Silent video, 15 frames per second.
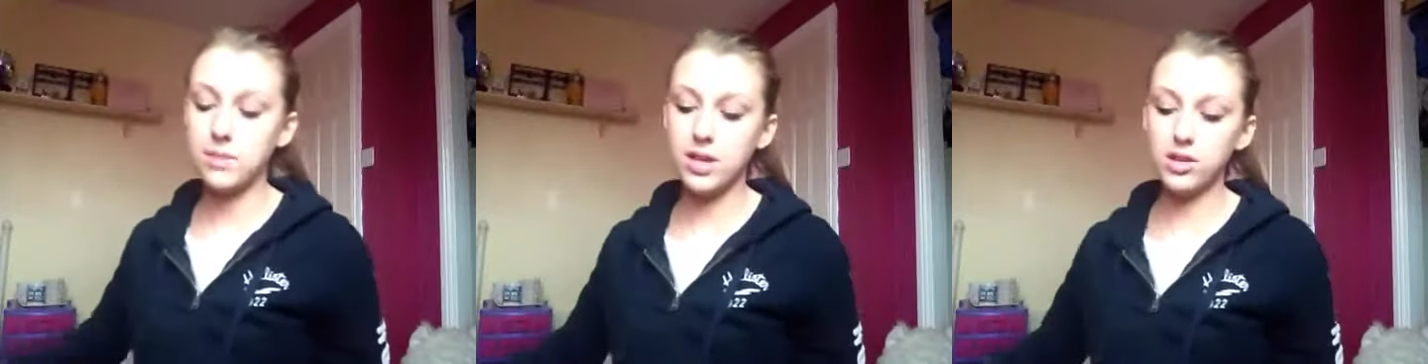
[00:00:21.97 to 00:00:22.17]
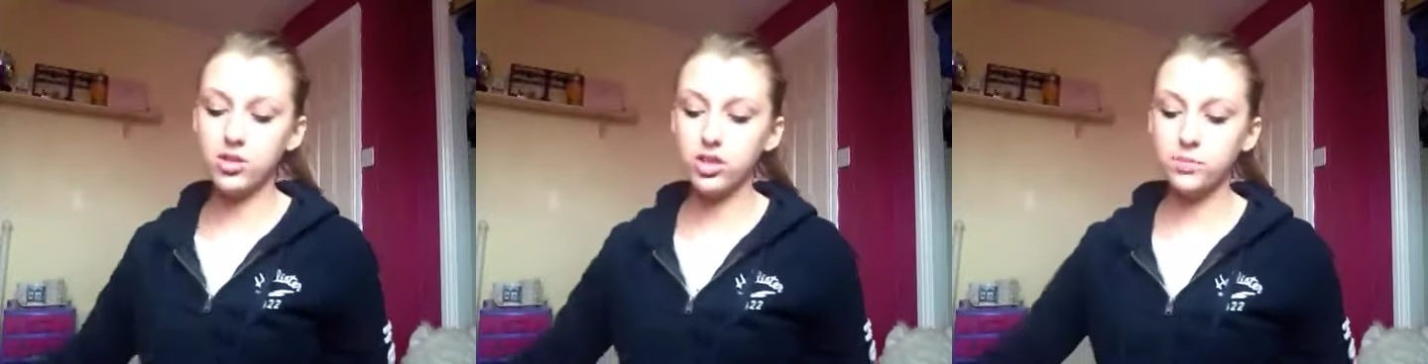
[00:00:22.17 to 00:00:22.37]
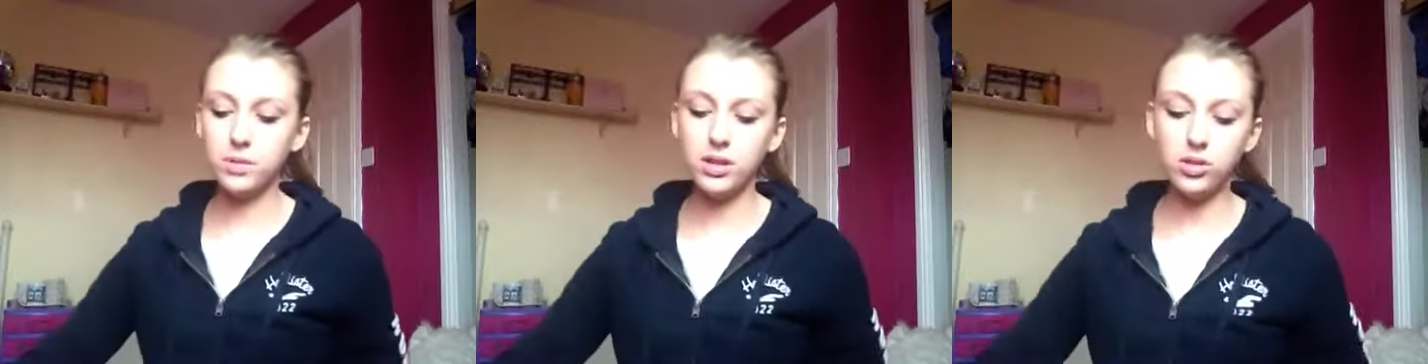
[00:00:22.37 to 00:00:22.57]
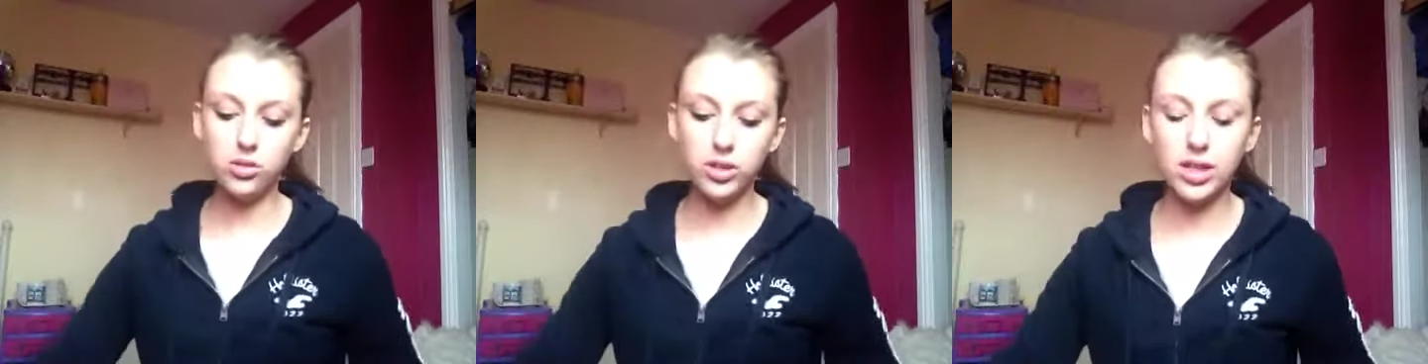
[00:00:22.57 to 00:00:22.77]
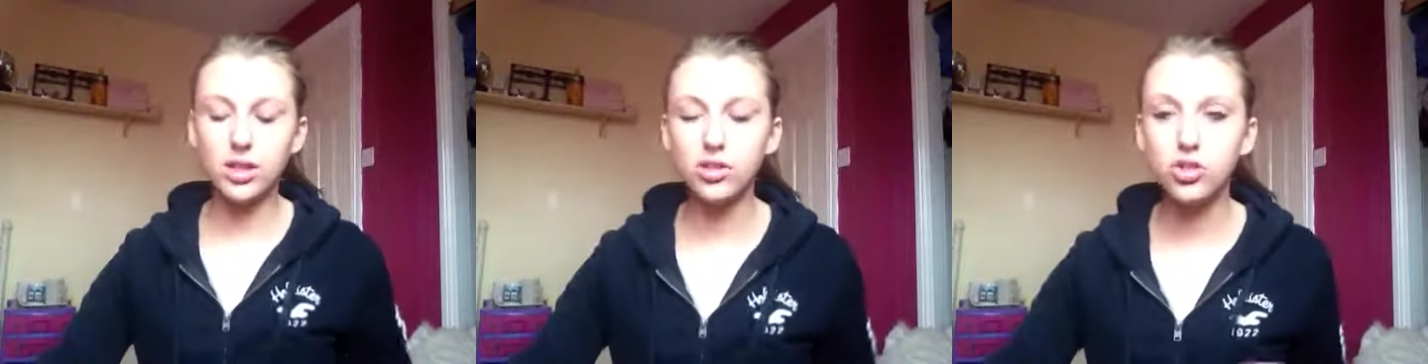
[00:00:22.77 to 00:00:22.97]
might just be a
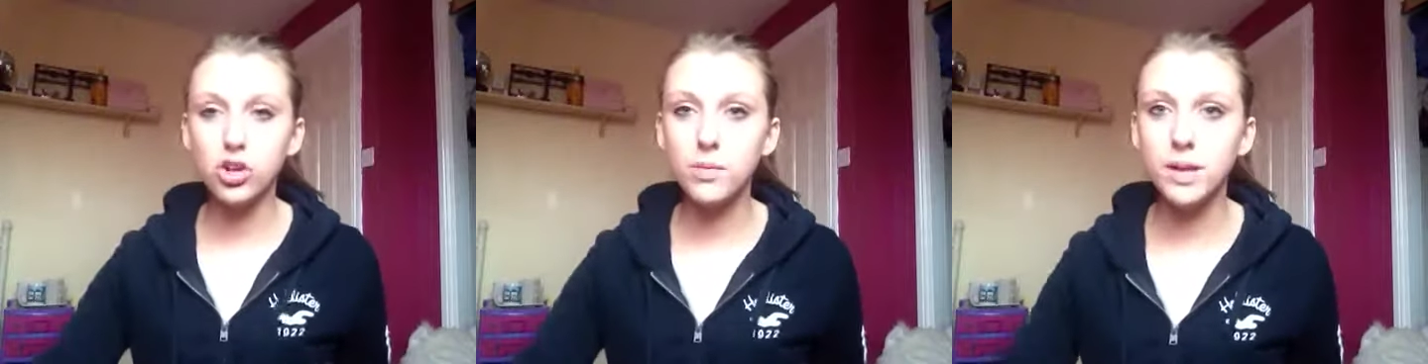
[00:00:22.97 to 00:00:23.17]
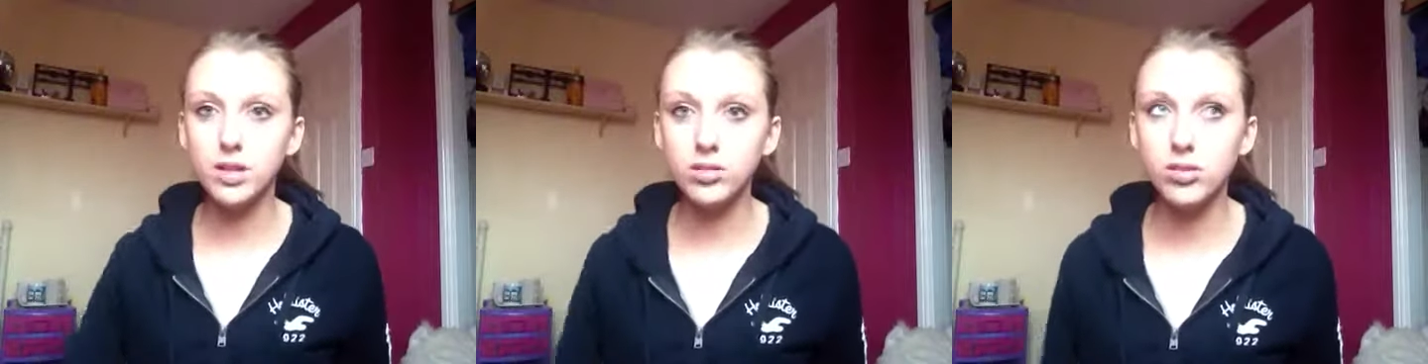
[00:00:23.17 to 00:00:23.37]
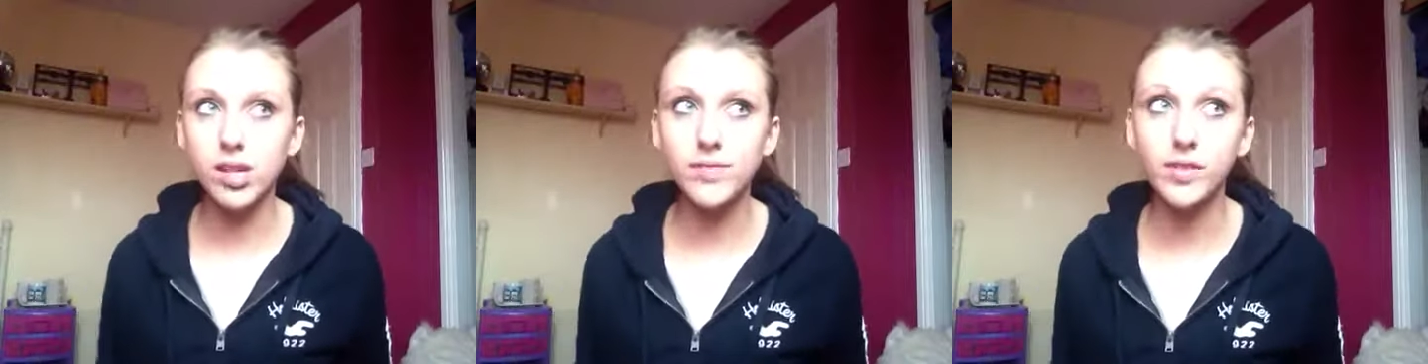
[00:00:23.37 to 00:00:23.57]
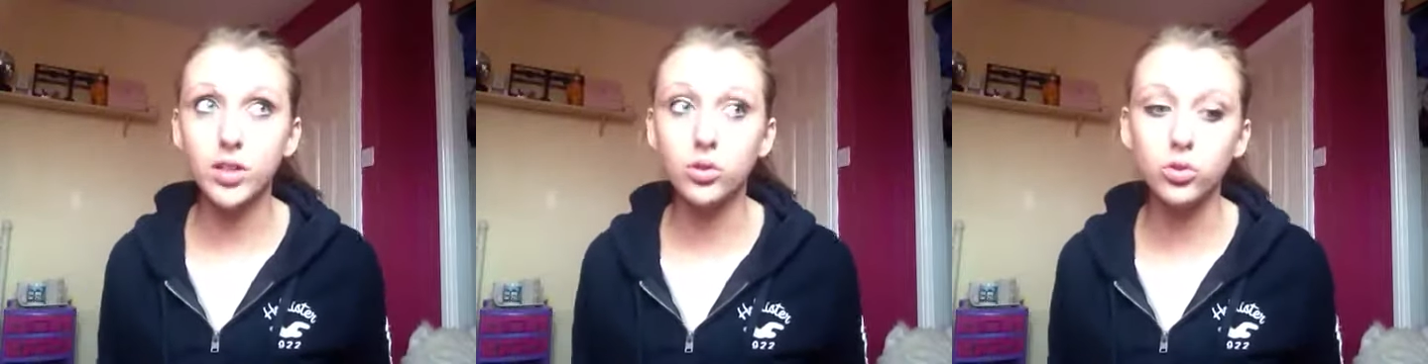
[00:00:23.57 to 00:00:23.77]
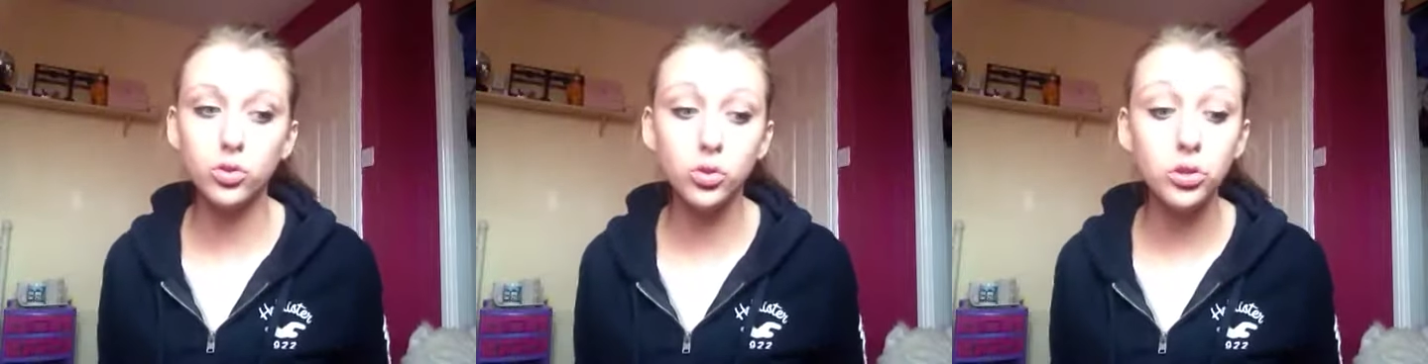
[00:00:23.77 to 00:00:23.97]
UK shop, I don't have a
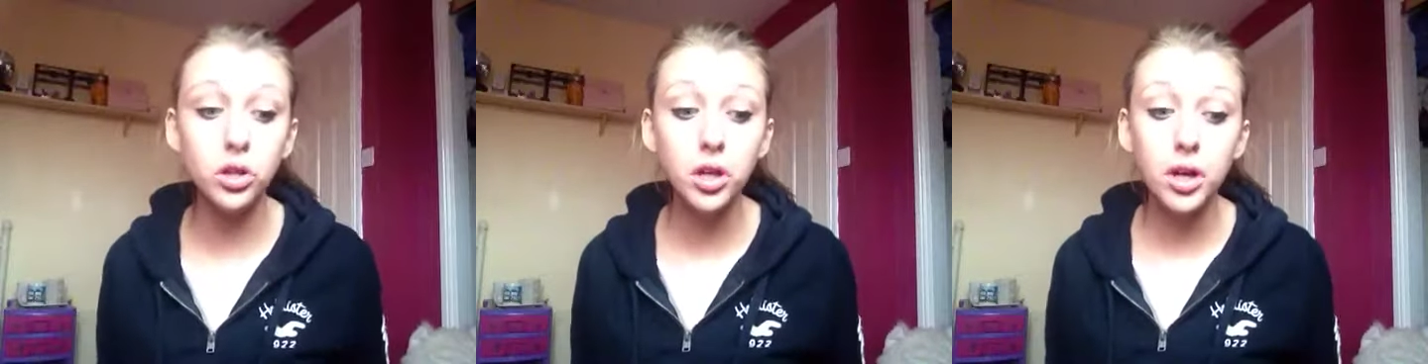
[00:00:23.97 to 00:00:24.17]
clue,